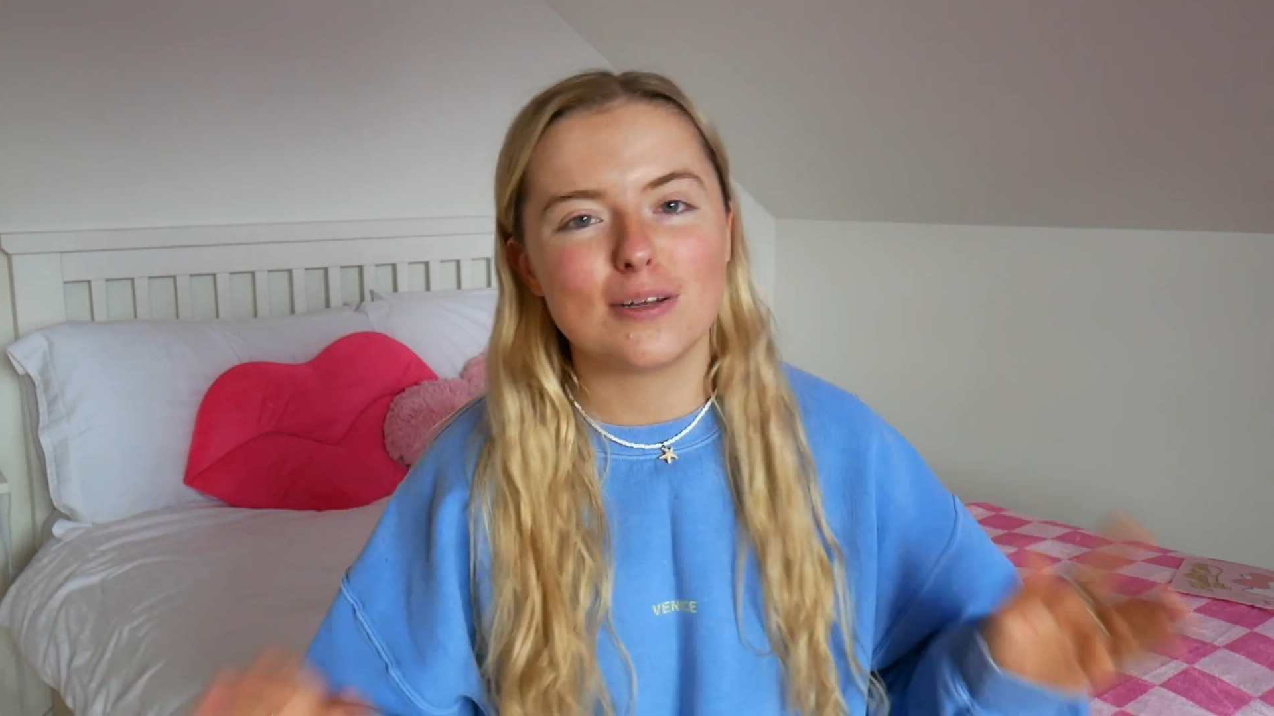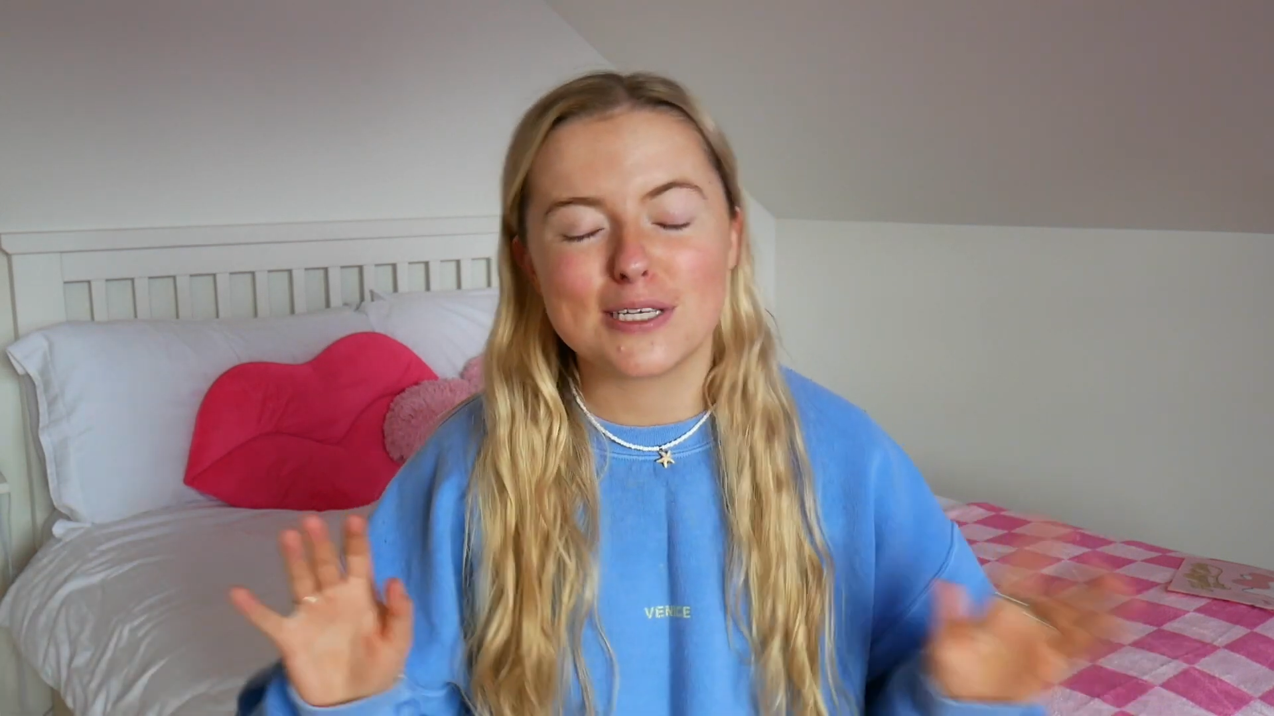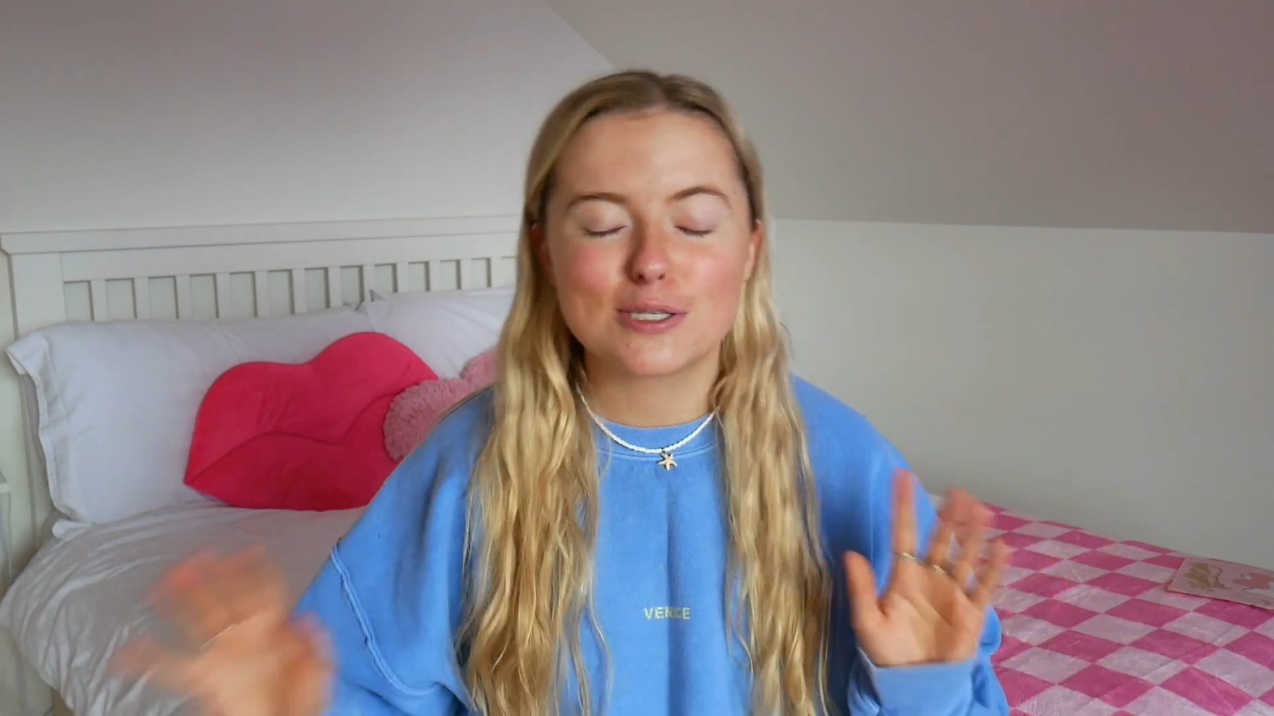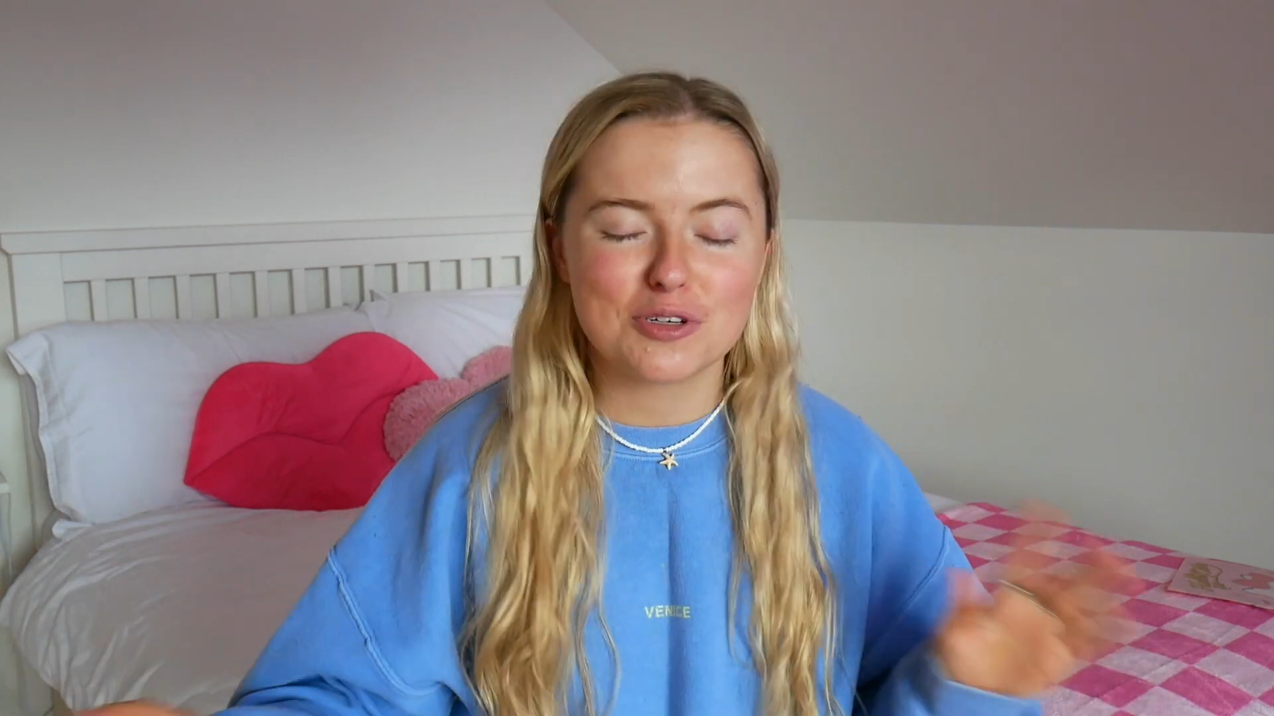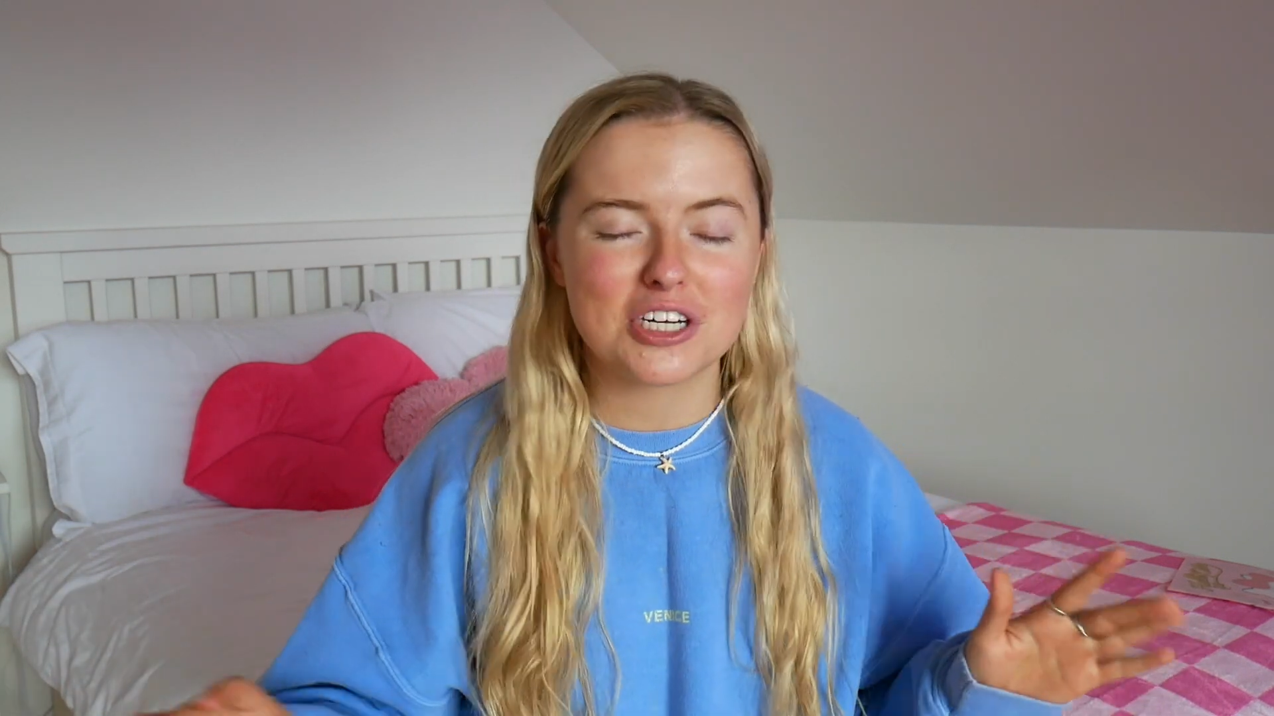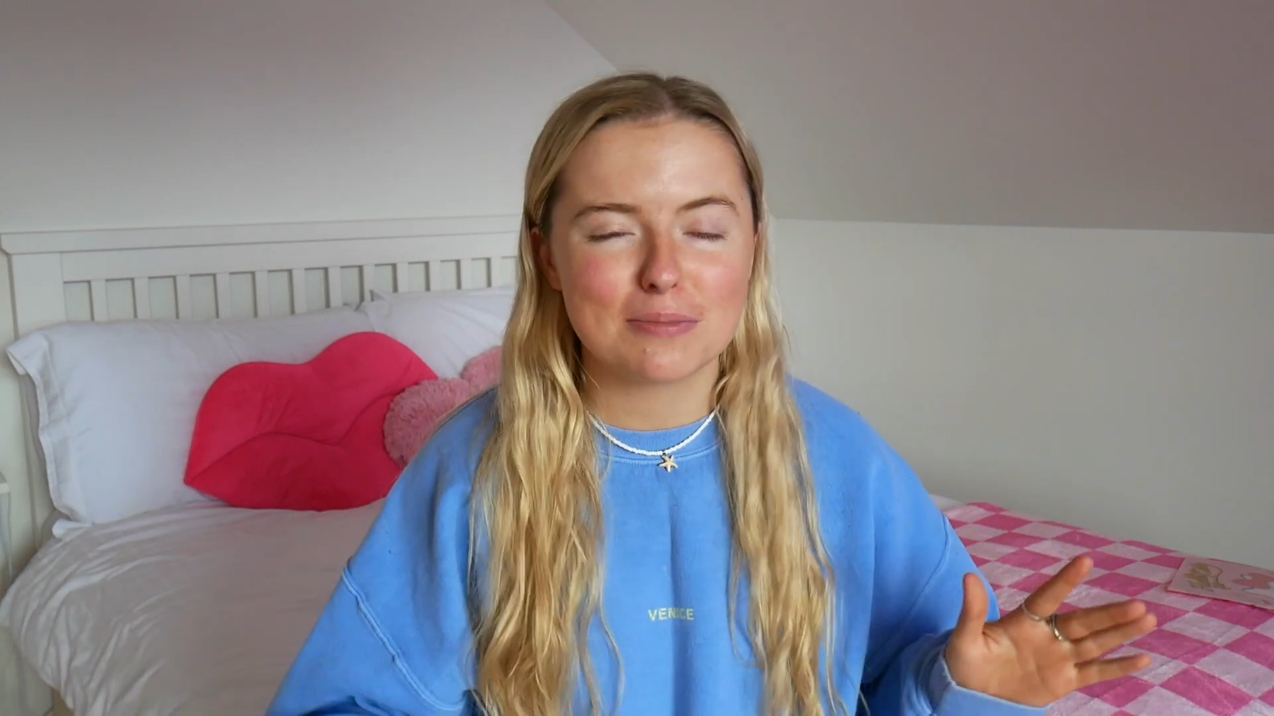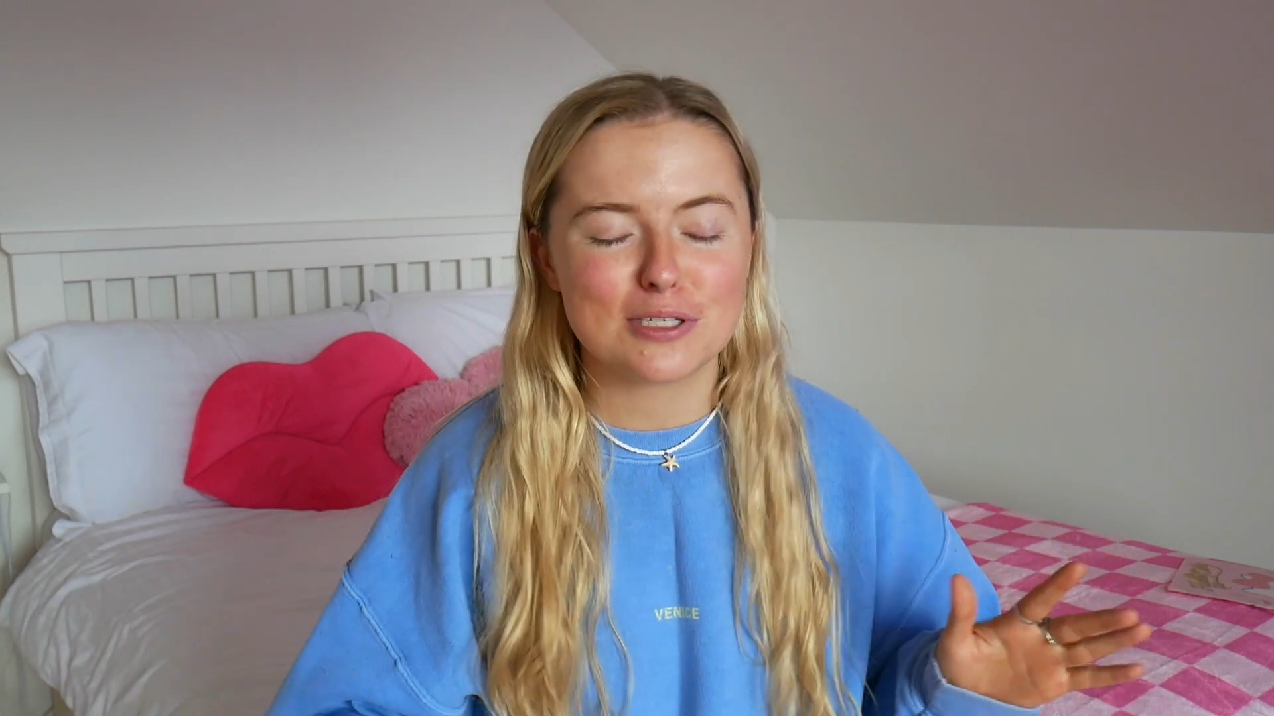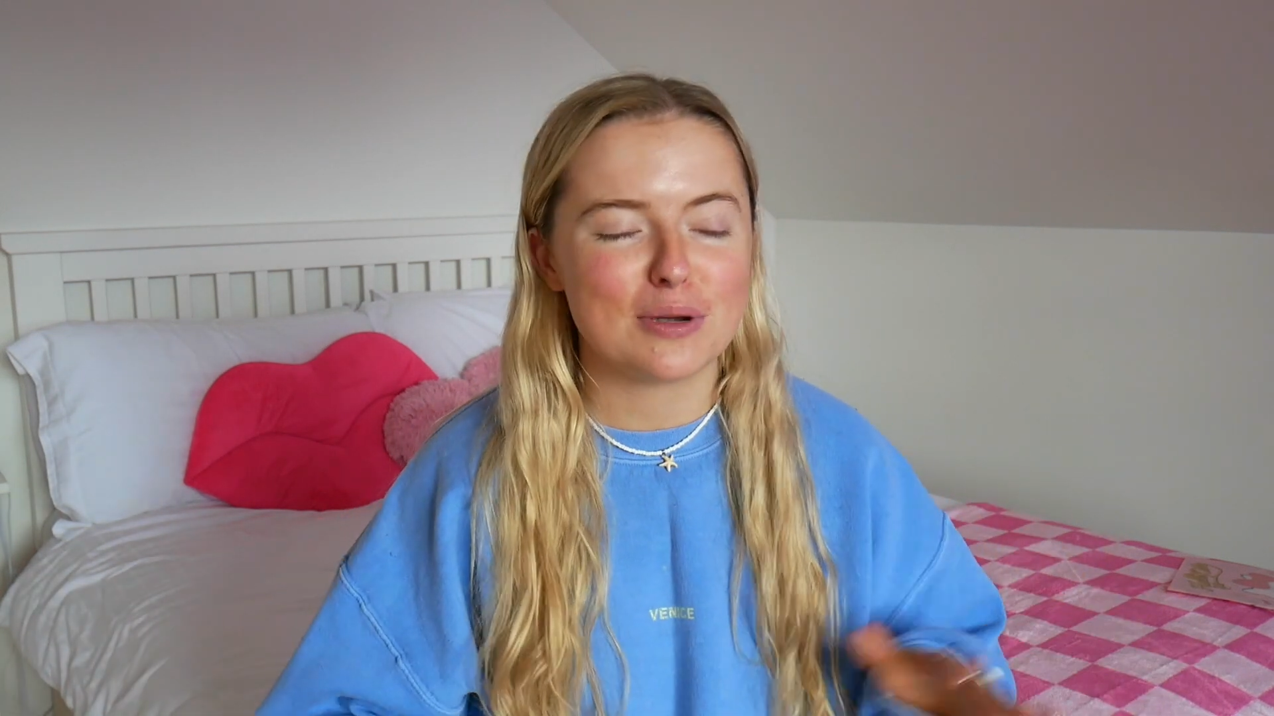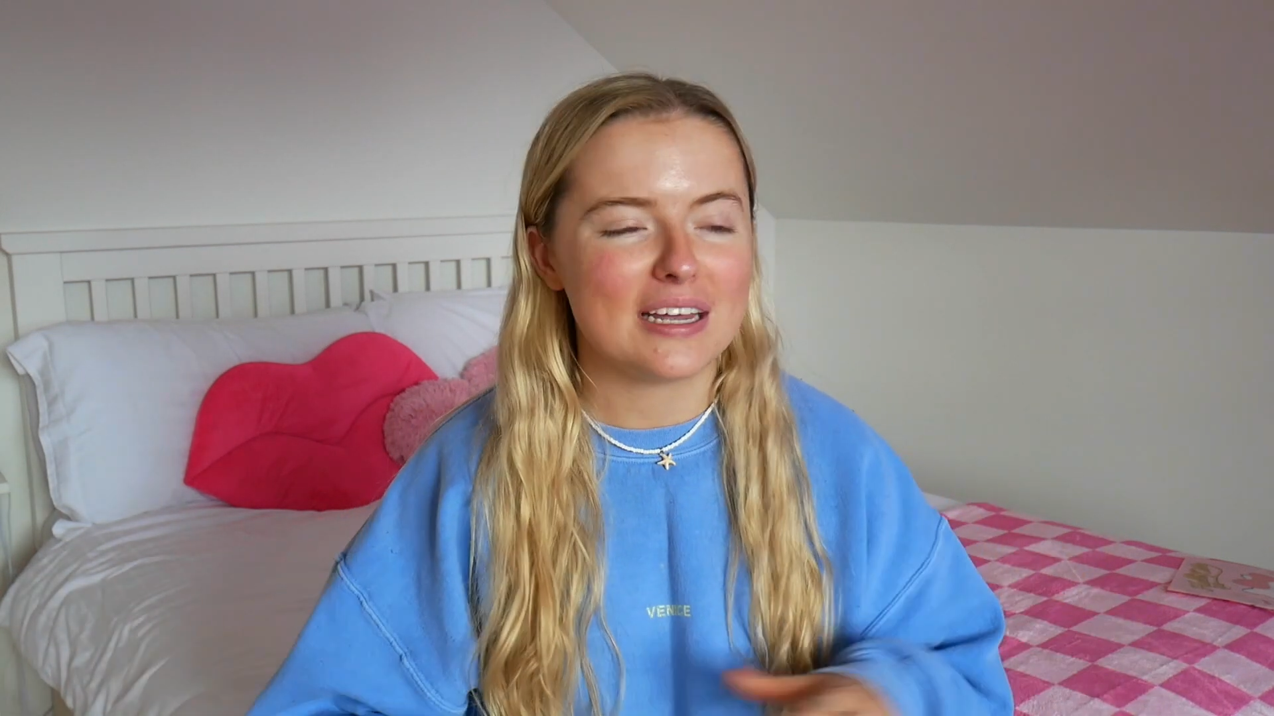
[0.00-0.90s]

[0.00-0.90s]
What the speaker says: switching in between